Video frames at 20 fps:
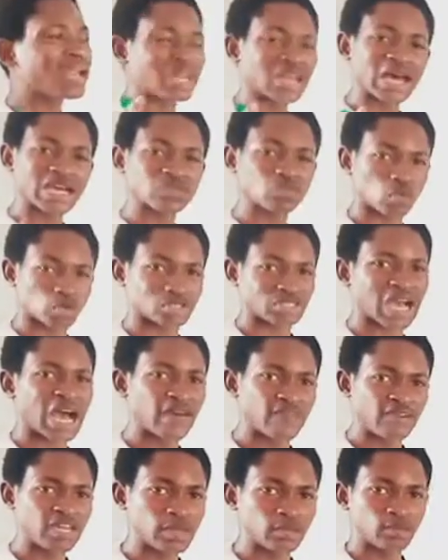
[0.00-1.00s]
land what?
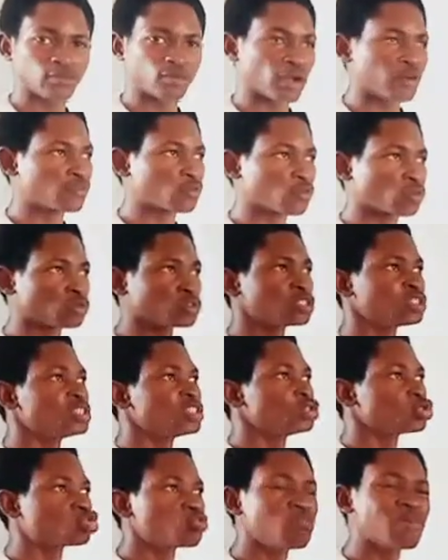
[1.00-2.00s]
Available for everyone.
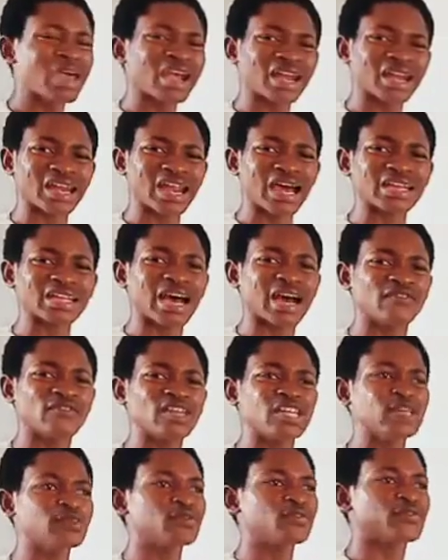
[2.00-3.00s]
To make land
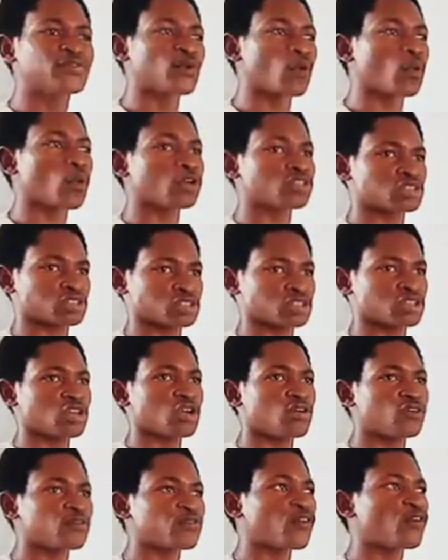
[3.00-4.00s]
available for what?
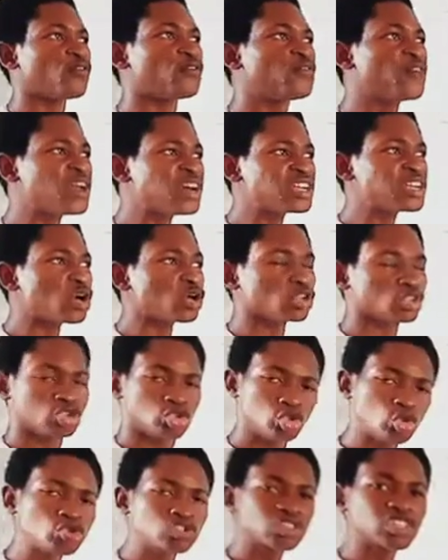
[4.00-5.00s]
For various
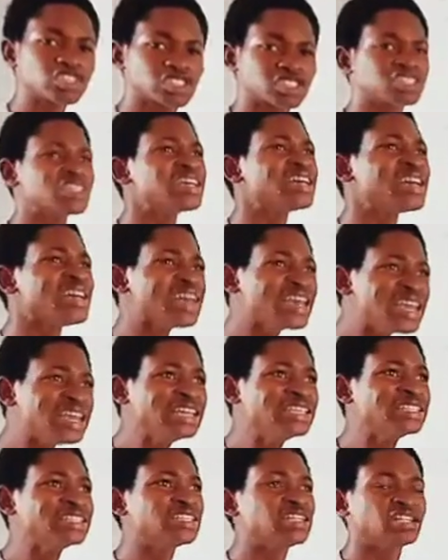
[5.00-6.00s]
uses
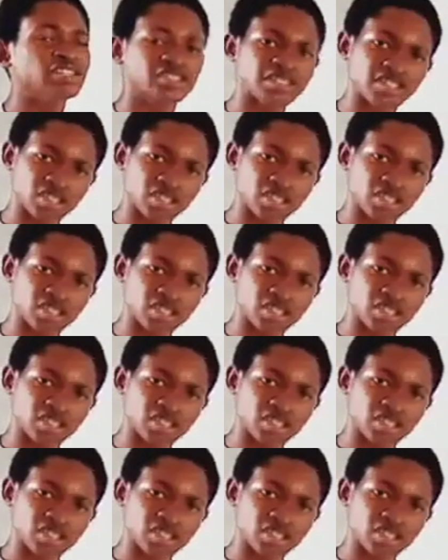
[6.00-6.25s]
in the